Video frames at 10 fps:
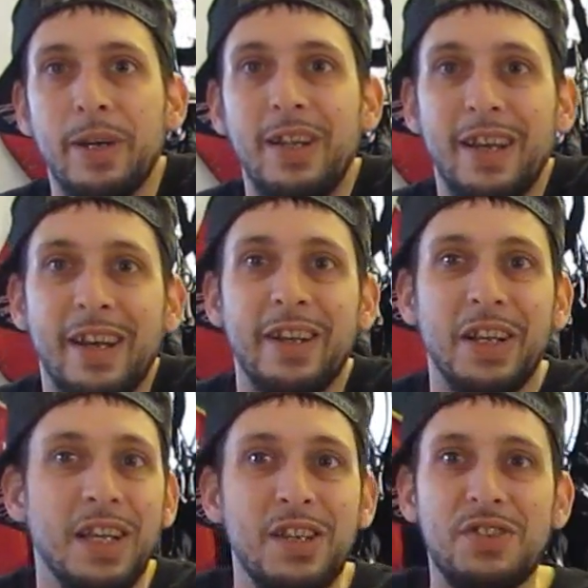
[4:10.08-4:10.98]
but uh,
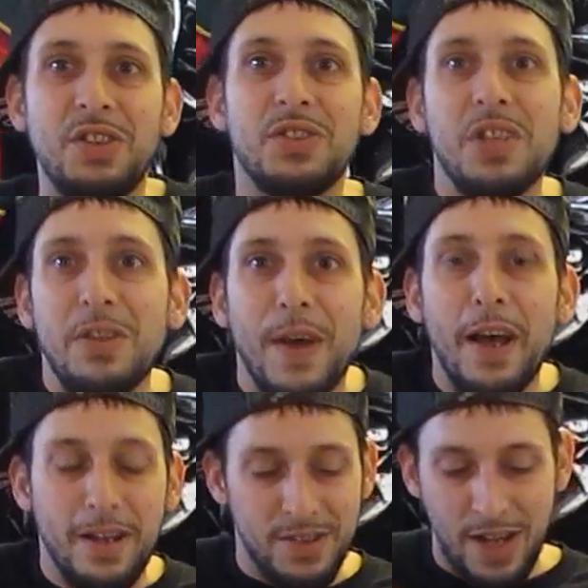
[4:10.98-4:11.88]
you'll still see
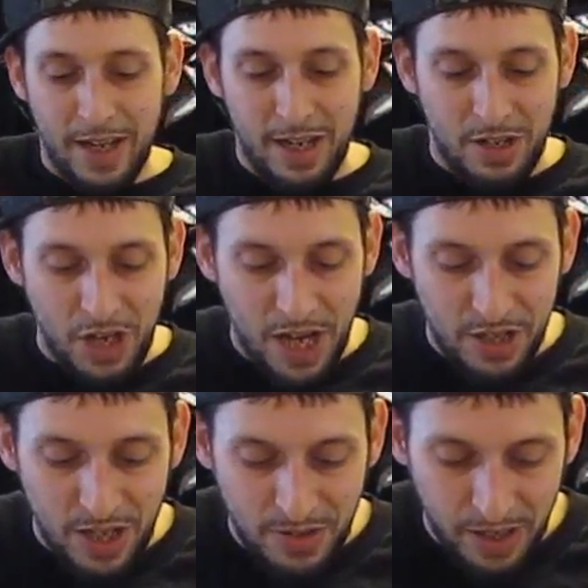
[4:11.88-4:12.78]
that. It's not going to change
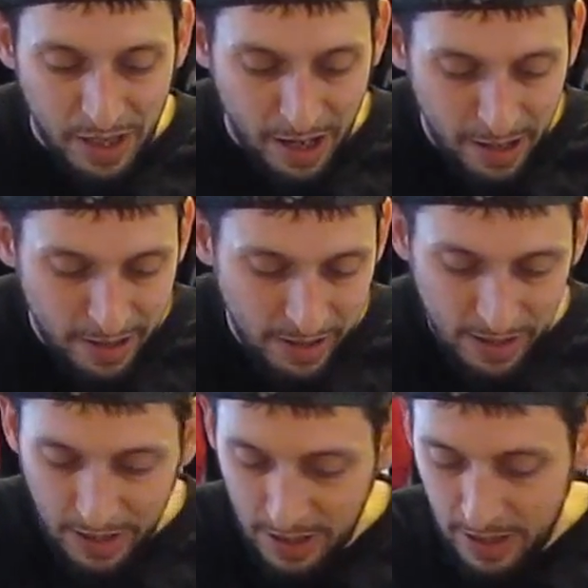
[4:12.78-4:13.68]
anything there.
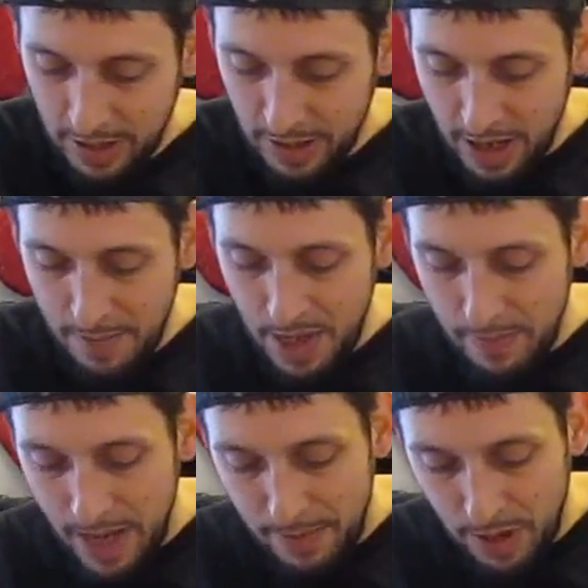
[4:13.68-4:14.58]
I
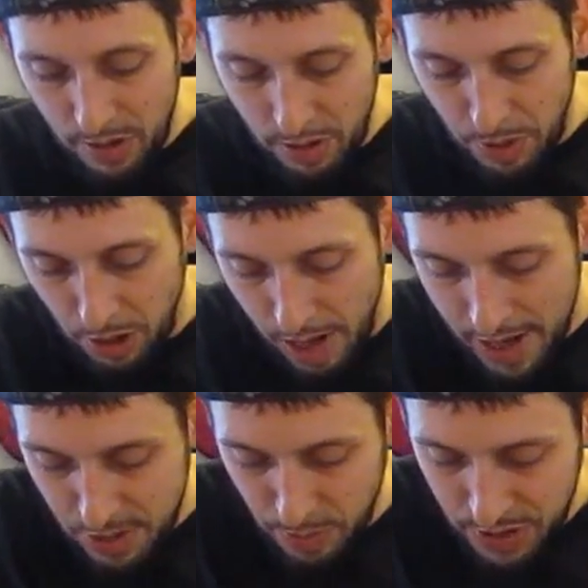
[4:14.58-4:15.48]
mean, maybe a little bit
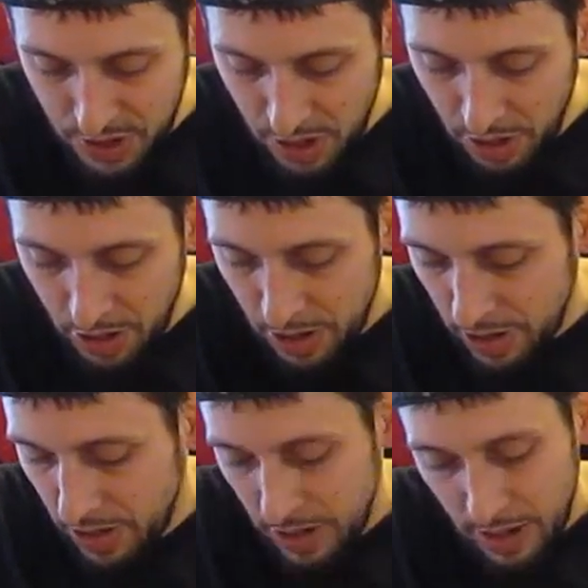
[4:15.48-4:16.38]
less, but still.
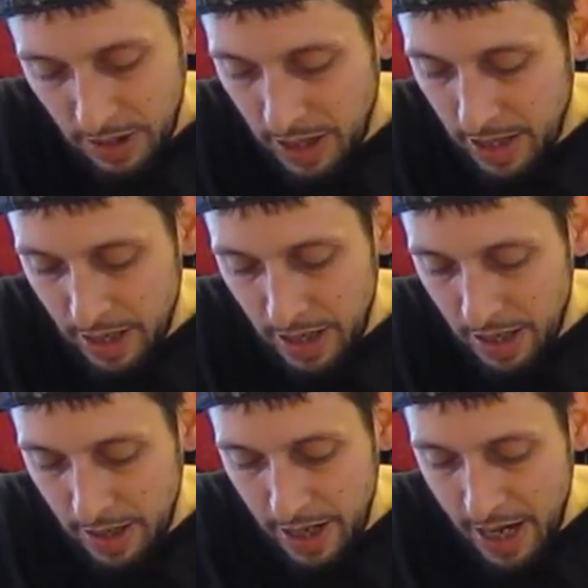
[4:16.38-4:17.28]

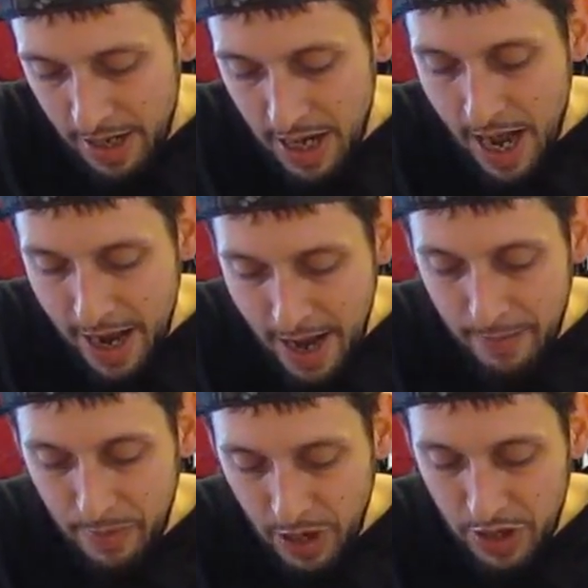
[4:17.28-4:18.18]
And yeah, I
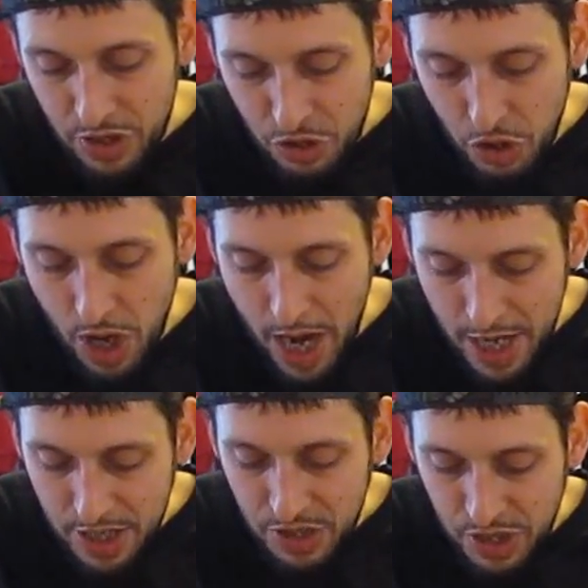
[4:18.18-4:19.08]
am going to
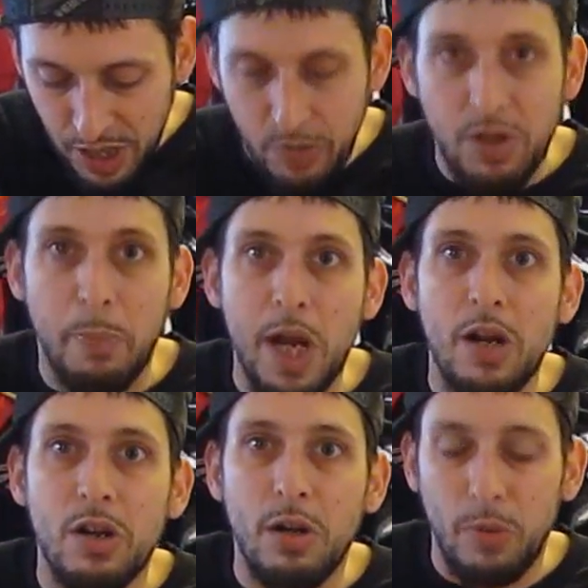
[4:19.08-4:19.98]
try to stick with the
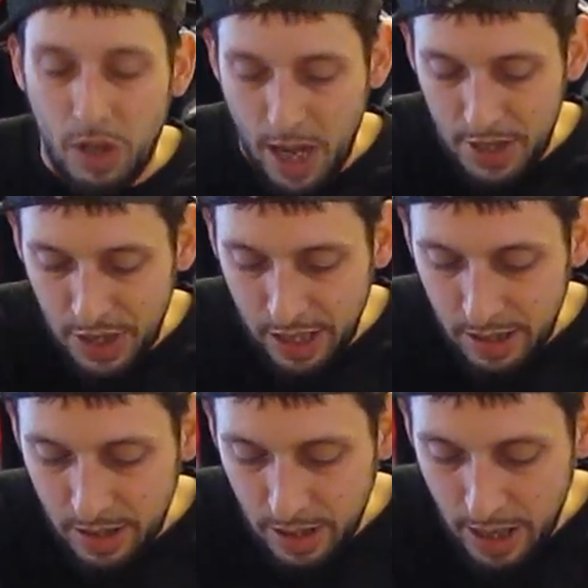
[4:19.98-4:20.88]
paranormal hunting,
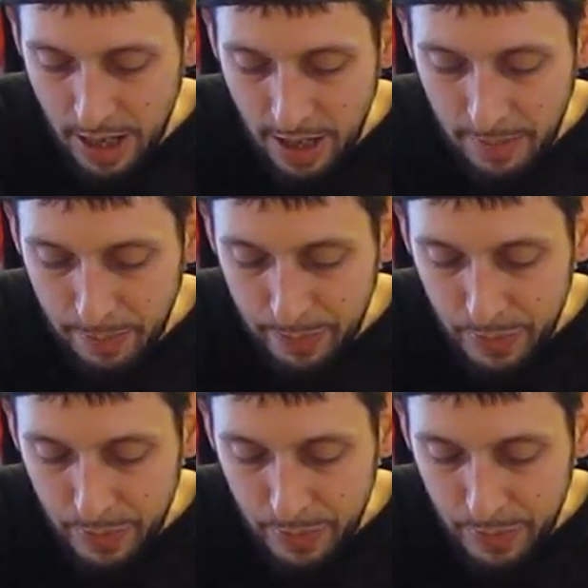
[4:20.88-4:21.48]
um,